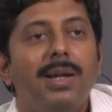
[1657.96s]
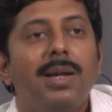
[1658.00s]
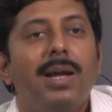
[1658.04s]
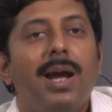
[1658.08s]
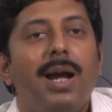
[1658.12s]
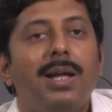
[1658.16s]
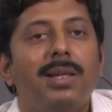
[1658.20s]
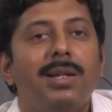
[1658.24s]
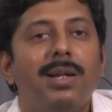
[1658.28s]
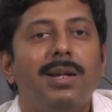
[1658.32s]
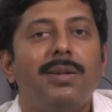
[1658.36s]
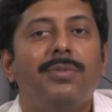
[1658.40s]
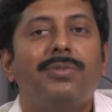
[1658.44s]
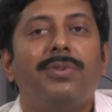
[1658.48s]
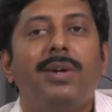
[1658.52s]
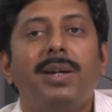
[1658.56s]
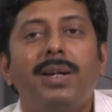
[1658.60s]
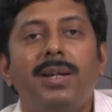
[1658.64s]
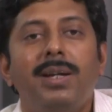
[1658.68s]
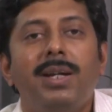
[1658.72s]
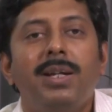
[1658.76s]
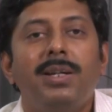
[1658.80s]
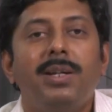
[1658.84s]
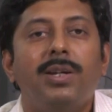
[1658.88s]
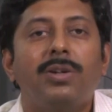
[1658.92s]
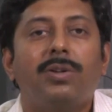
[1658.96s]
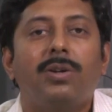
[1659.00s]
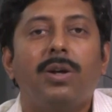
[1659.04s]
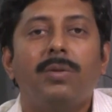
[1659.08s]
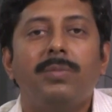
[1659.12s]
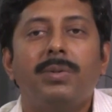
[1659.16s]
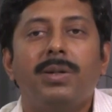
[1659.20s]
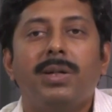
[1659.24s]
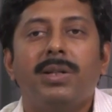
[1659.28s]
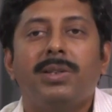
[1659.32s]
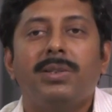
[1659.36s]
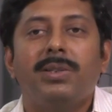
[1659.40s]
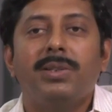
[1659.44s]
and then I find linear
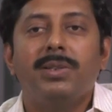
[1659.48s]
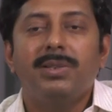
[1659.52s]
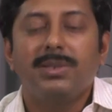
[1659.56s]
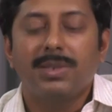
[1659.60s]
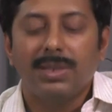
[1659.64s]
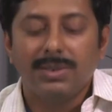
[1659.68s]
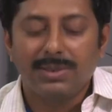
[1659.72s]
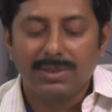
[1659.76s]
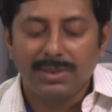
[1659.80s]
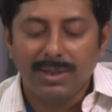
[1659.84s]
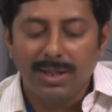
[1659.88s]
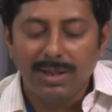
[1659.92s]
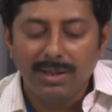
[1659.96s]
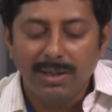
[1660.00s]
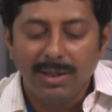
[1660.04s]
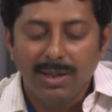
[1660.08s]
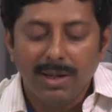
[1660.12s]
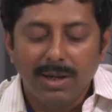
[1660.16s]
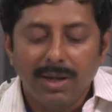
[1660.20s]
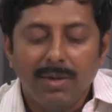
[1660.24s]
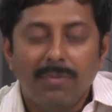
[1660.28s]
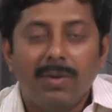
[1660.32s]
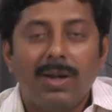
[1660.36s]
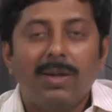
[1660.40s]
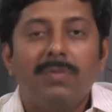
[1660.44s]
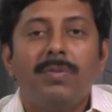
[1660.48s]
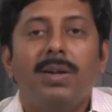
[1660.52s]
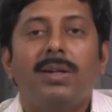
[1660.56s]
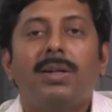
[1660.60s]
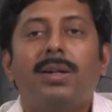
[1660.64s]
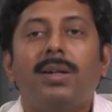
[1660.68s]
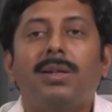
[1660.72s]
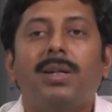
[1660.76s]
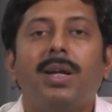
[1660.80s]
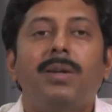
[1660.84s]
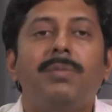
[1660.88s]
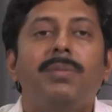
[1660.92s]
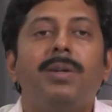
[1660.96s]
combinations such that one vector
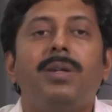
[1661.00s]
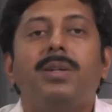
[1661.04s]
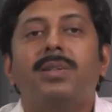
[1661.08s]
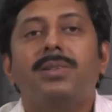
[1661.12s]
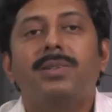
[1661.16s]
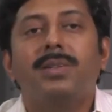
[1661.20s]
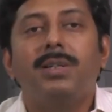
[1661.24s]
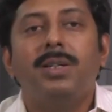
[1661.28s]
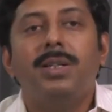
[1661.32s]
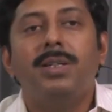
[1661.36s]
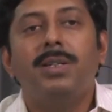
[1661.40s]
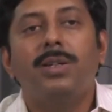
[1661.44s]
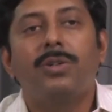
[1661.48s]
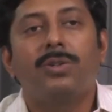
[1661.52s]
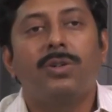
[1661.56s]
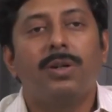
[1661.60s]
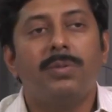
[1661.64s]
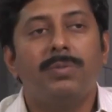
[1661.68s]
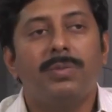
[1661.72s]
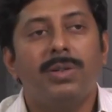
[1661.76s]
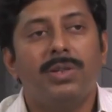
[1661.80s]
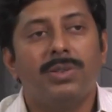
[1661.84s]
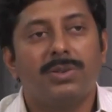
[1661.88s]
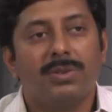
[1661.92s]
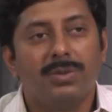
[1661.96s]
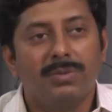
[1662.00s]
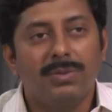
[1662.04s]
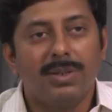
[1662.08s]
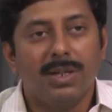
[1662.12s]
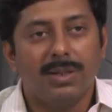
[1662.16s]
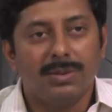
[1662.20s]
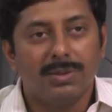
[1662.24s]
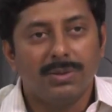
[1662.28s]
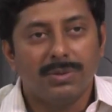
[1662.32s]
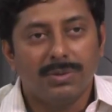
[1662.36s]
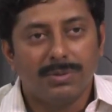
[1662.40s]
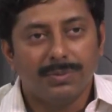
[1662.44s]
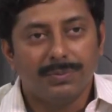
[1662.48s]
can be written as a linear combination of the other
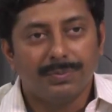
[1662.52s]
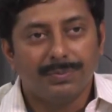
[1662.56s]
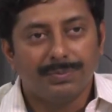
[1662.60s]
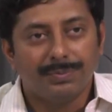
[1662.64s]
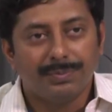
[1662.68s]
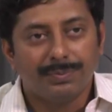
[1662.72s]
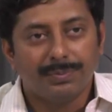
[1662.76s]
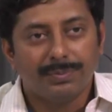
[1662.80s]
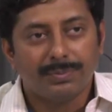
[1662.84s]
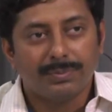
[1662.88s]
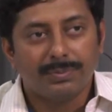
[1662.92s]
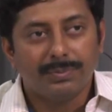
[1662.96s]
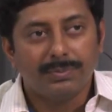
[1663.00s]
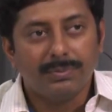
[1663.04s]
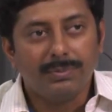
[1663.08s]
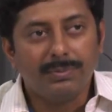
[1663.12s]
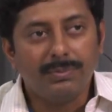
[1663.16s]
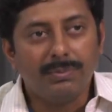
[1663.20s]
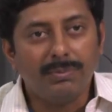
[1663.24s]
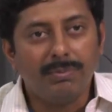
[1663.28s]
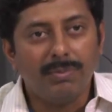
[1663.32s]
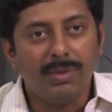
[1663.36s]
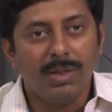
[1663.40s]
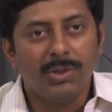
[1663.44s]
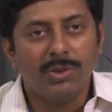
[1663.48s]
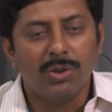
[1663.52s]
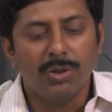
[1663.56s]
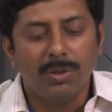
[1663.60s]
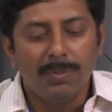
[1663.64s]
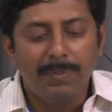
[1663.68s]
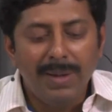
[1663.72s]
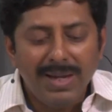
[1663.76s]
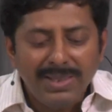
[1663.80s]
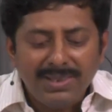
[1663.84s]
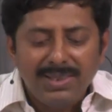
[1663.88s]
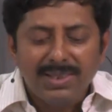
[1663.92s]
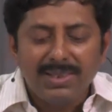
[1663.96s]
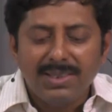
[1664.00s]
2. So the
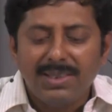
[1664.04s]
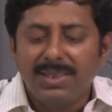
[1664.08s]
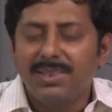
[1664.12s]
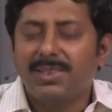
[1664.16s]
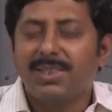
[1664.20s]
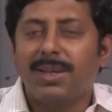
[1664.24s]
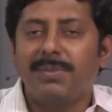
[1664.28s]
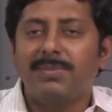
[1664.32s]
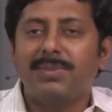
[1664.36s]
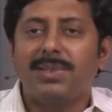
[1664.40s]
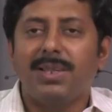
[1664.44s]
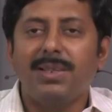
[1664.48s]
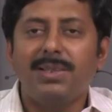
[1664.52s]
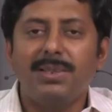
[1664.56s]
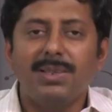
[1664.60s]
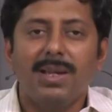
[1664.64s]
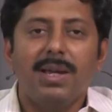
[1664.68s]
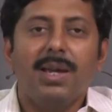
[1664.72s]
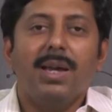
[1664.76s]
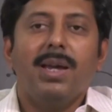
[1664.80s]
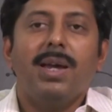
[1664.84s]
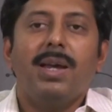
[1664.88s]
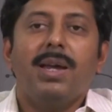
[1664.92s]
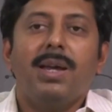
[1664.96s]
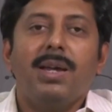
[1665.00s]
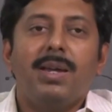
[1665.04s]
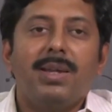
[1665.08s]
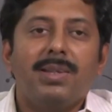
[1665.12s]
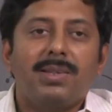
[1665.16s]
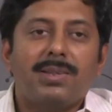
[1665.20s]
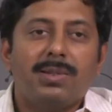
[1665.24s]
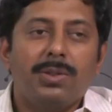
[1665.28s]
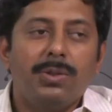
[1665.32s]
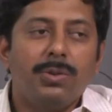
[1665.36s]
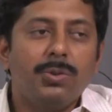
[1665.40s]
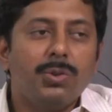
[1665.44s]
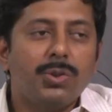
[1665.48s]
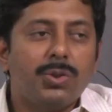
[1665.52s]
basis in some sense is
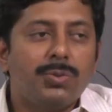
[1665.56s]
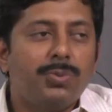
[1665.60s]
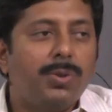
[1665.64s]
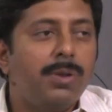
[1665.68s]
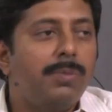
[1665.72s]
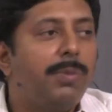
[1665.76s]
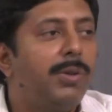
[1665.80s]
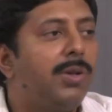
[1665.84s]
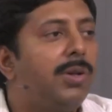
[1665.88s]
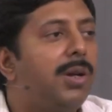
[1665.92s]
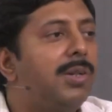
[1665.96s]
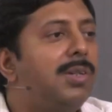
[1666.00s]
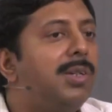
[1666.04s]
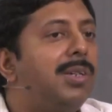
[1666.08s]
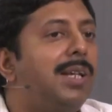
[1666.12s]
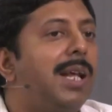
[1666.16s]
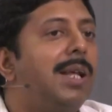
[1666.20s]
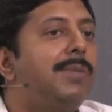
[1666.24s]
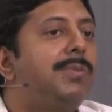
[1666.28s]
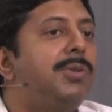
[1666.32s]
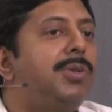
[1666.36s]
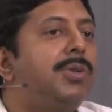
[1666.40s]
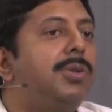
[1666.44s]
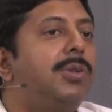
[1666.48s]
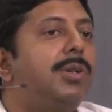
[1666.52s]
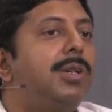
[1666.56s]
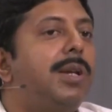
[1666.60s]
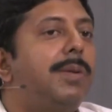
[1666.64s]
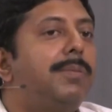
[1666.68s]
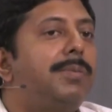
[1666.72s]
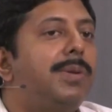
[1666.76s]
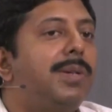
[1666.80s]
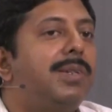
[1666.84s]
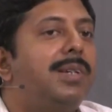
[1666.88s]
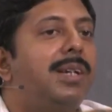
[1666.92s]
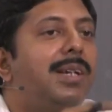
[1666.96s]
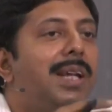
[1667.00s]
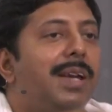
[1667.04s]
useful because it helps you to
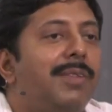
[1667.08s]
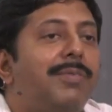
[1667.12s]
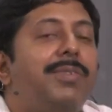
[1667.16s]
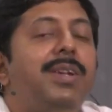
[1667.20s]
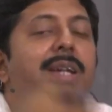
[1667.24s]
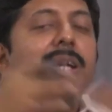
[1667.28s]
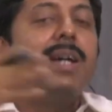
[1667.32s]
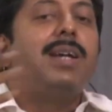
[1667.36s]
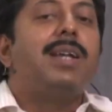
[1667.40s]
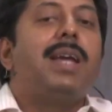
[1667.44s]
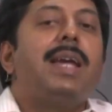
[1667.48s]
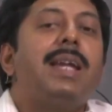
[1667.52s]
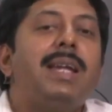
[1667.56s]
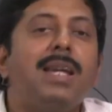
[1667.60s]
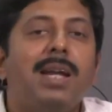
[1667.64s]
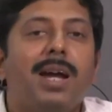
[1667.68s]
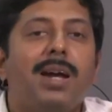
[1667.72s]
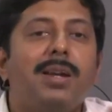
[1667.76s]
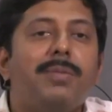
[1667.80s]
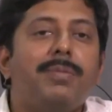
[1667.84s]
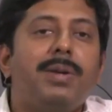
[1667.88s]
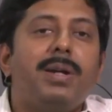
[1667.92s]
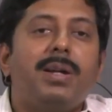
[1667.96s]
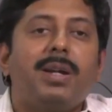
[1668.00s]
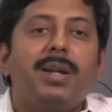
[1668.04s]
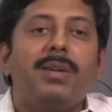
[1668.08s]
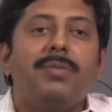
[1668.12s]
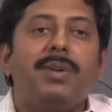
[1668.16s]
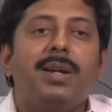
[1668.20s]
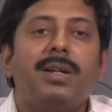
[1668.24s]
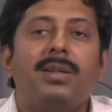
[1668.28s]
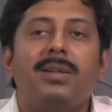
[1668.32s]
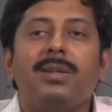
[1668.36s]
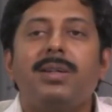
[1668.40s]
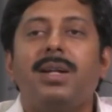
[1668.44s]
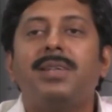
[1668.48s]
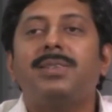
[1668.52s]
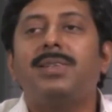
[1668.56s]
represent any arbitrary
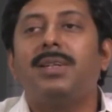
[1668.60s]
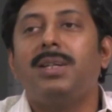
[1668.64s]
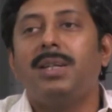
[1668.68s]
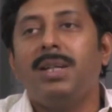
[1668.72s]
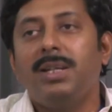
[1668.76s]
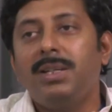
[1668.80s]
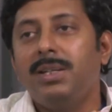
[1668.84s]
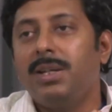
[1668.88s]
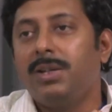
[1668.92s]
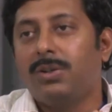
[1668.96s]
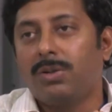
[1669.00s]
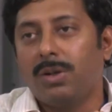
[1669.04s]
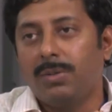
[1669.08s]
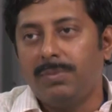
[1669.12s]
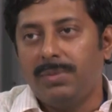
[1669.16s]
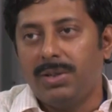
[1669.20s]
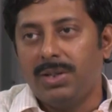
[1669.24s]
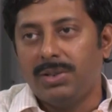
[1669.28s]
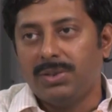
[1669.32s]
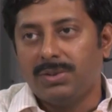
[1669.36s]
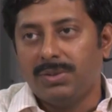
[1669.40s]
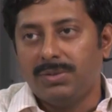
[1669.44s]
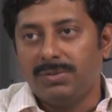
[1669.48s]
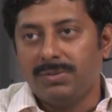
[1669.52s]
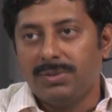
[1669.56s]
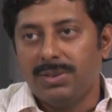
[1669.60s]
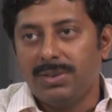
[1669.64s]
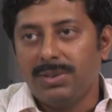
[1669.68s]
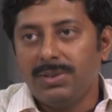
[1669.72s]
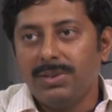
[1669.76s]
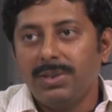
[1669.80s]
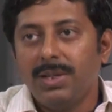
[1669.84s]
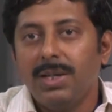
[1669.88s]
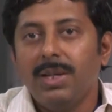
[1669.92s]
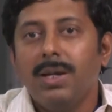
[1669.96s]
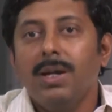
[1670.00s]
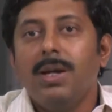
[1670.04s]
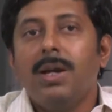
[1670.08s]
vector as a linear combination of this.
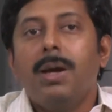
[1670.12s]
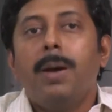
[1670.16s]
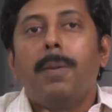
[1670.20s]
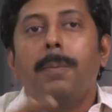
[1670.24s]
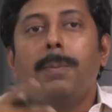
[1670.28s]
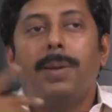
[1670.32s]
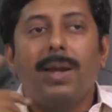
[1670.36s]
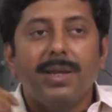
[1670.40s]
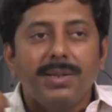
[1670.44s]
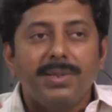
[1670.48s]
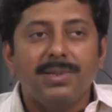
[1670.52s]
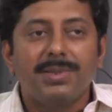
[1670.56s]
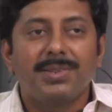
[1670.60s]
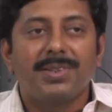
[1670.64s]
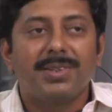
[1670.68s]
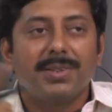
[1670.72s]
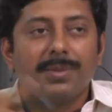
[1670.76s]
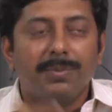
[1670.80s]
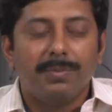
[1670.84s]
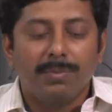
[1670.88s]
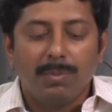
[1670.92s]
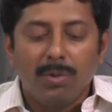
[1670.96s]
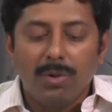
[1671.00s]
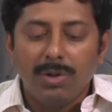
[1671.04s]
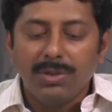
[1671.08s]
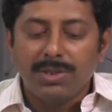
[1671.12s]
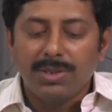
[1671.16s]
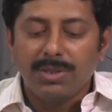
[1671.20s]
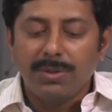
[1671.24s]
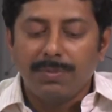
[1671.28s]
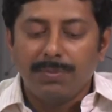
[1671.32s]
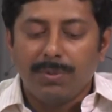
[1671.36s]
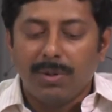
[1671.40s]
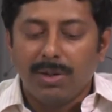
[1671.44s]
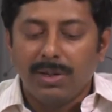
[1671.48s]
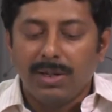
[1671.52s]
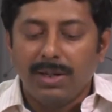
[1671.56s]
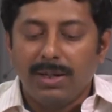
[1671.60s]
Plus, most
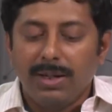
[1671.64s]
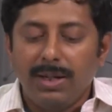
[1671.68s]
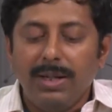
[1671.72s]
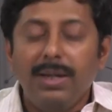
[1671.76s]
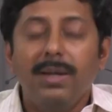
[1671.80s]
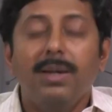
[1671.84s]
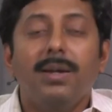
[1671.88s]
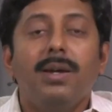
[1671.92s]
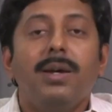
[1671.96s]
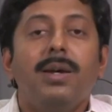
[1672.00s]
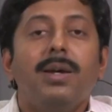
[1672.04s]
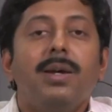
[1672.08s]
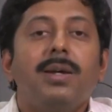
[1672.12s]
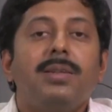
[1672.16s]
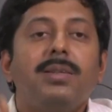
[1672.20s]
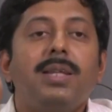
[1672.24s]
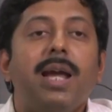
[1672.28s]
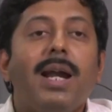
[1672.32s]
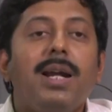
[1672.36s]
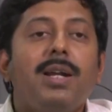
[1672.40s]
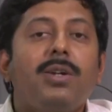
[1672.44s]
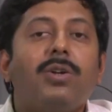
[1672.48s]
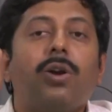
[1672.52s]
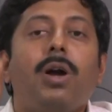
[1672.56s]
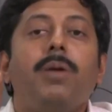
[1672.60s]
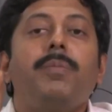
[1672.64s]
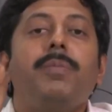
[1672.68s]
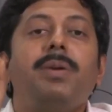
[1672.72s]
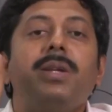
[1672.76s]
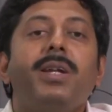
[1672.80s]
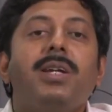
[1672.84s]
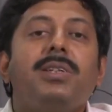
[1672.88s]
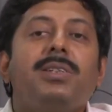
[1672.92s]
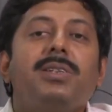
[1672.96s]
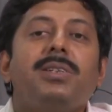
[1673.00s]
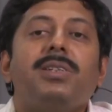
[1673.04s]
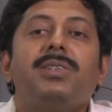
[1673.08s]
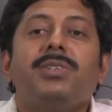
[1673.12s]
importantly, that
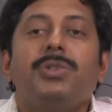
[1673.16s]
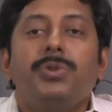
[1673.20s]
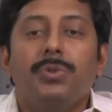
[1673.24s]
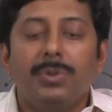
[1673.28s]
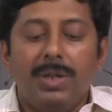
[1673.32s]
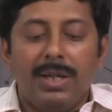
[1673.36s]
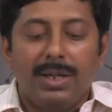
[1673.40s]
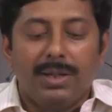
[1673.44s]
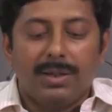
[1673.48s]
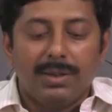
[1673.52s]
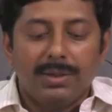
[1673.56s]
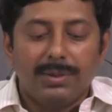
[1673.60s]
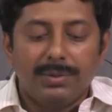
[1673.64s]
combination is unique.